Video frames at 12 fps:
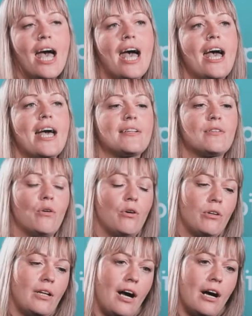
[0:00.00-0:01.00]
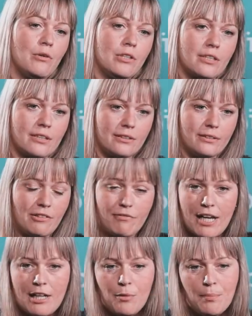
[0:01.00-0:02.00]
and all our
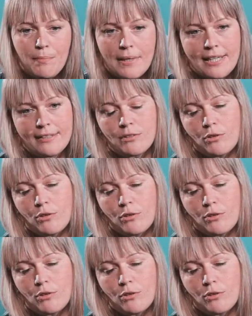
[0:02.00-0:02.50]
development,